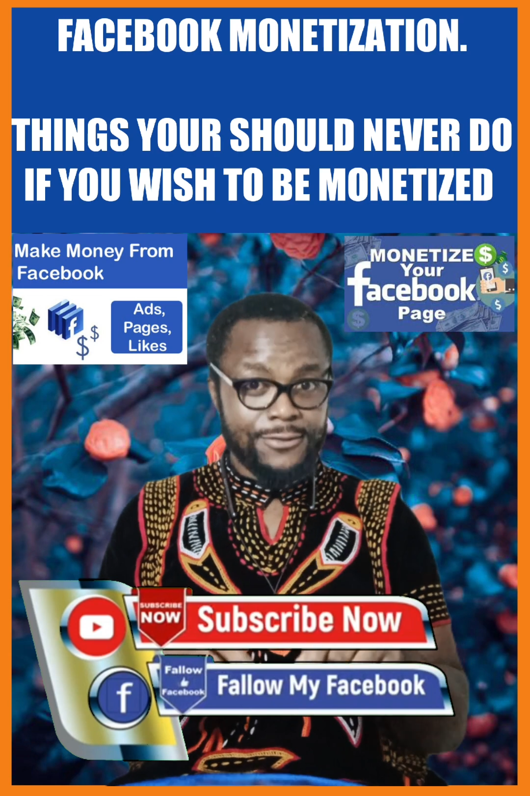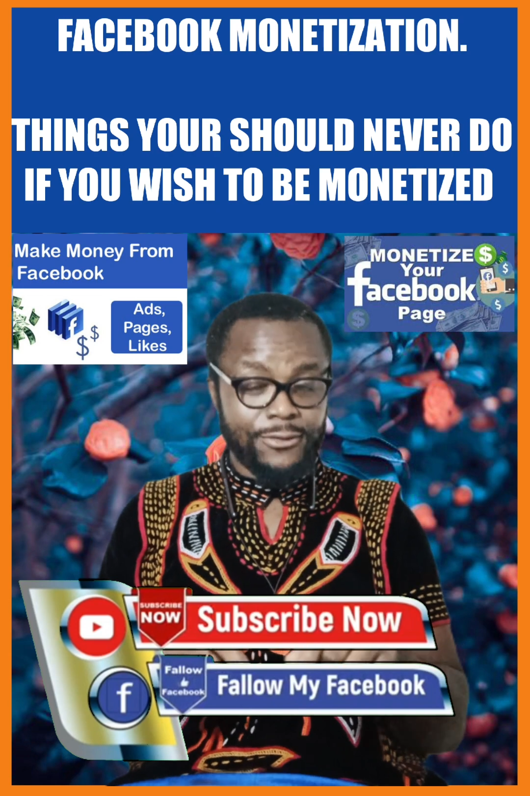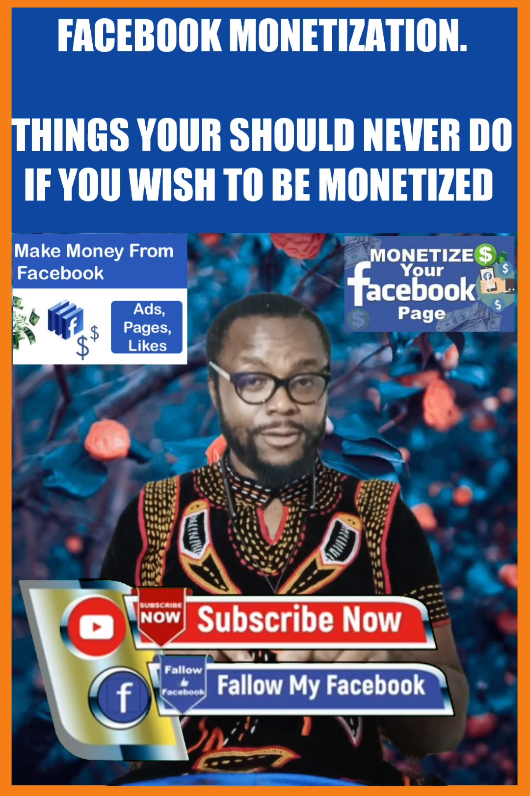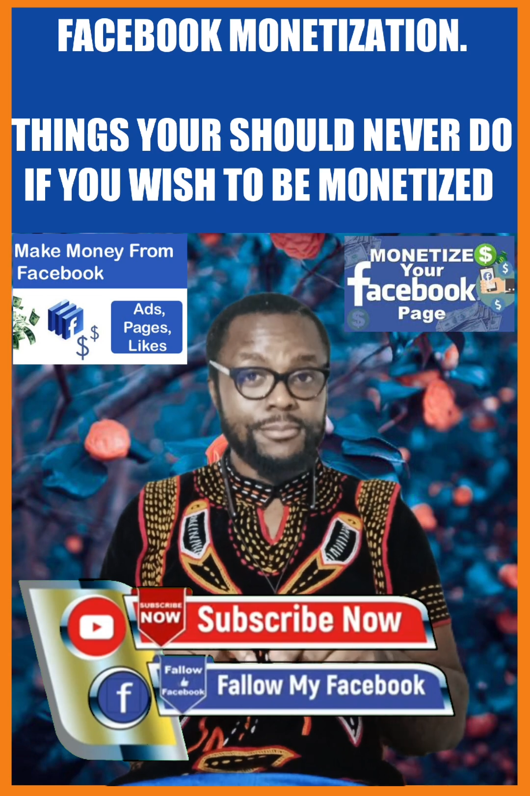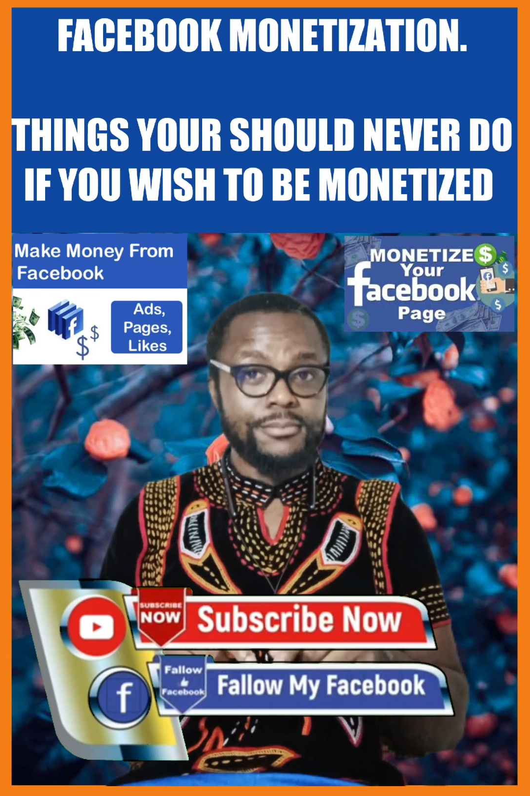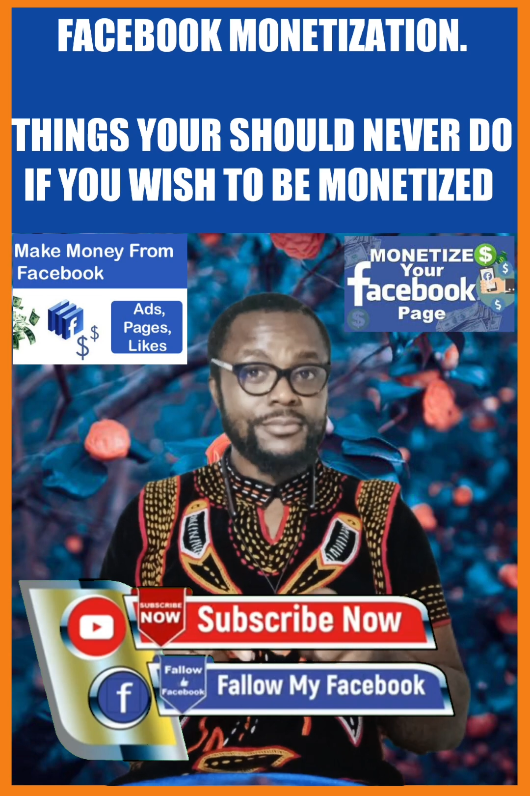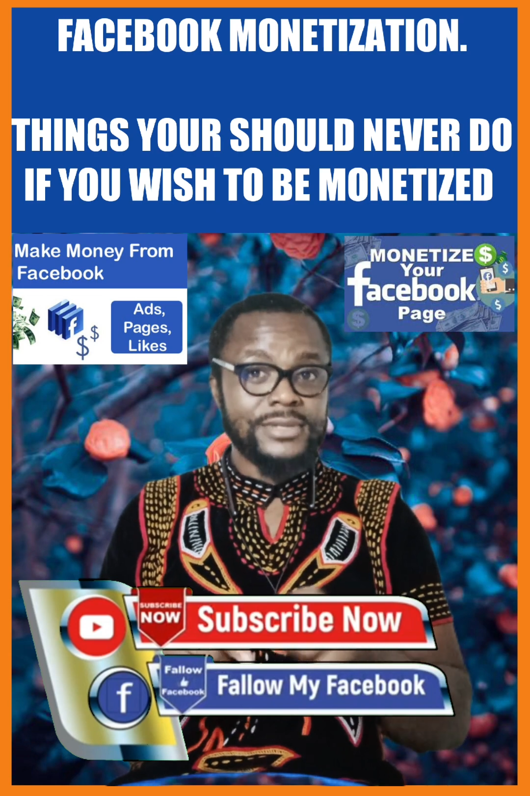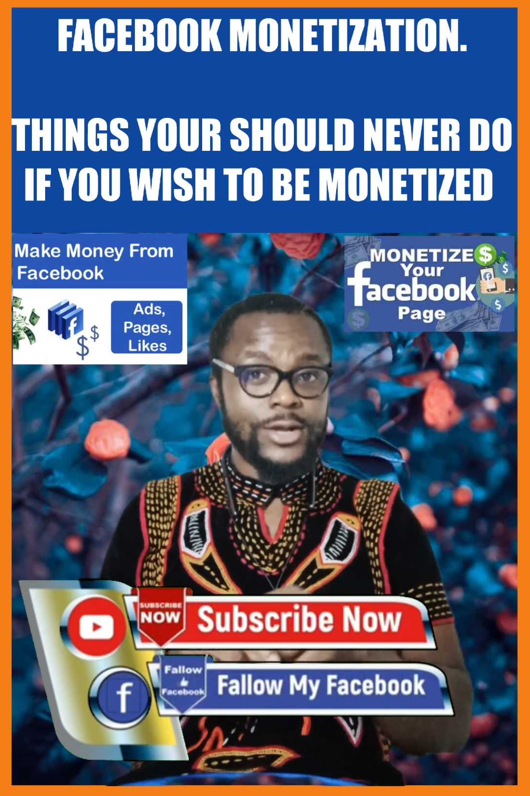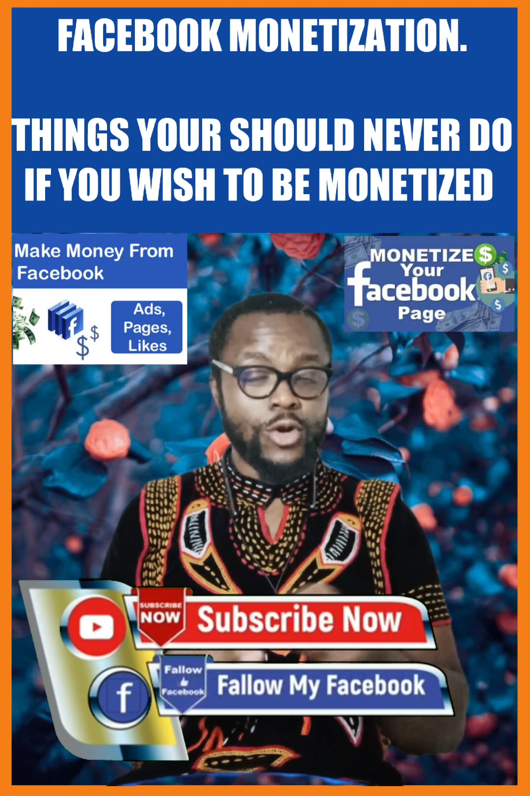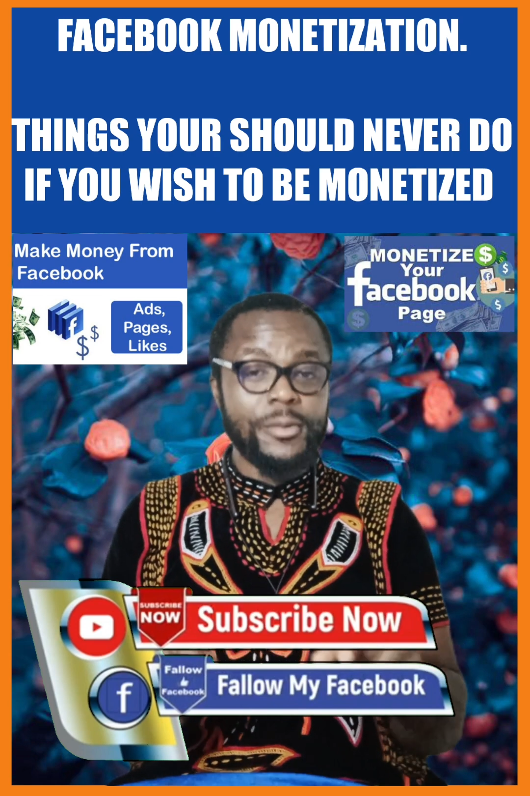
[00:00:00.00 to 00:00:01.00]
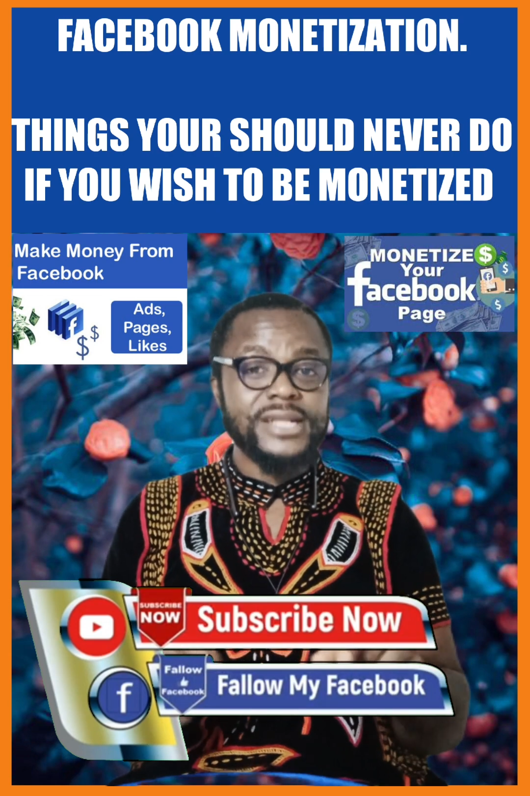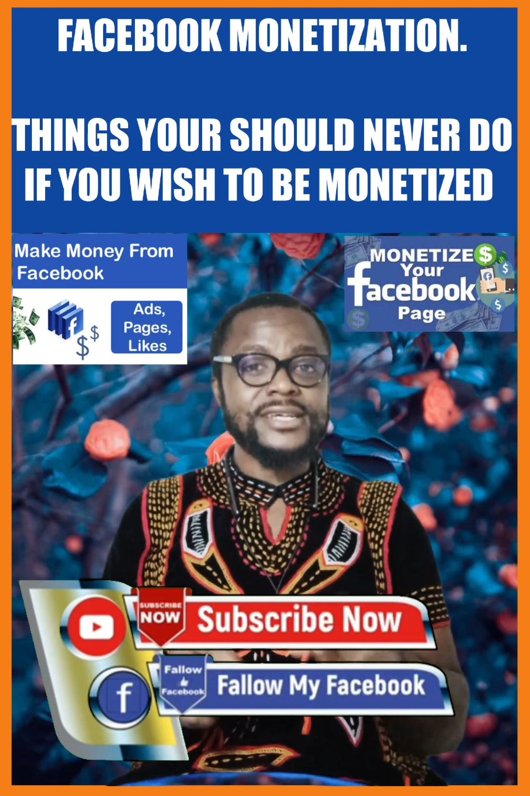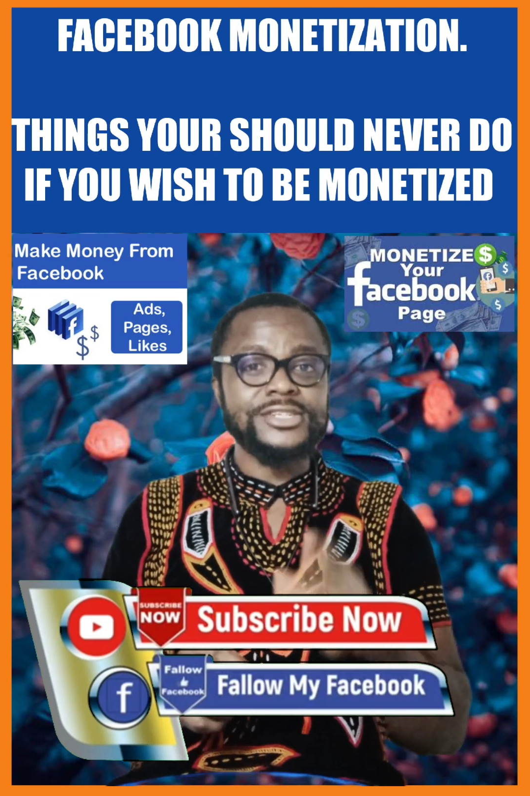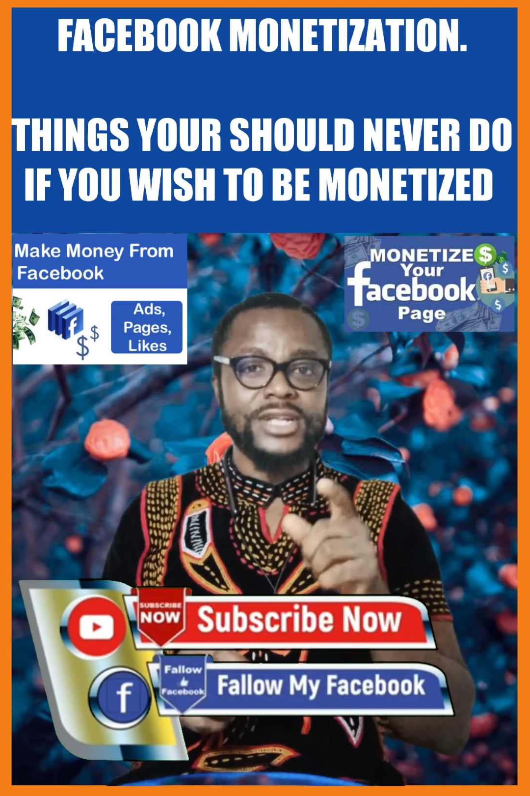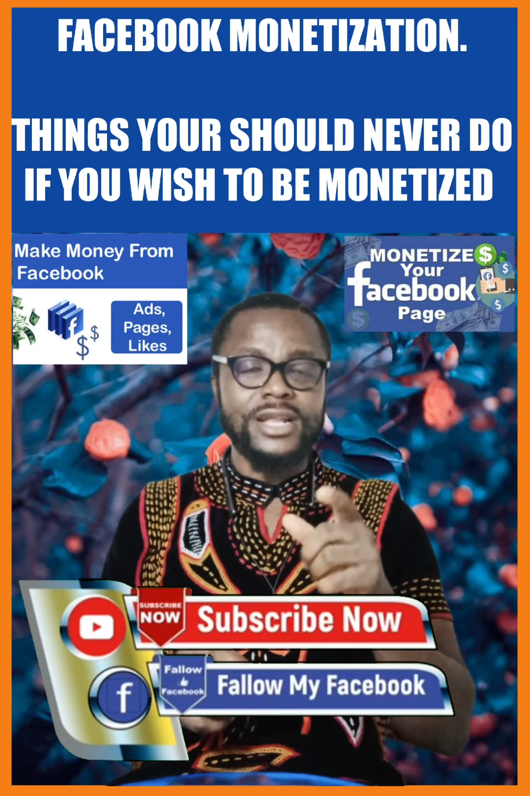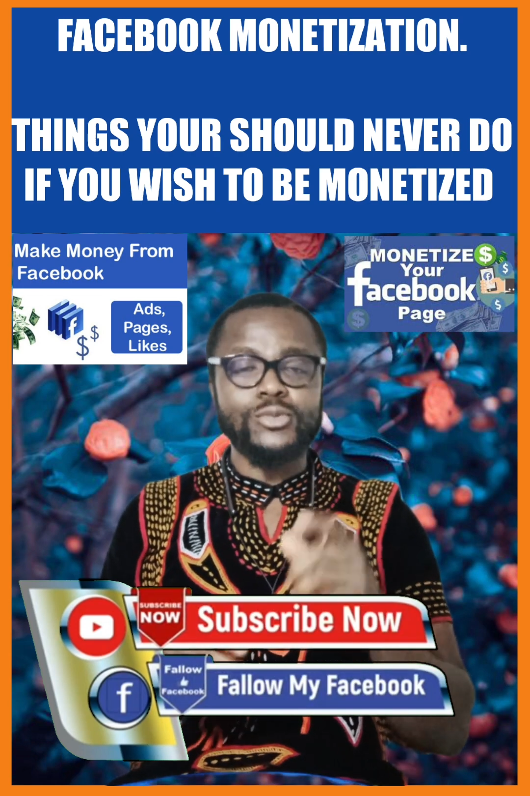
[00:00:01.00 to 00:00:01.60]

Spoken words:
from the comment section,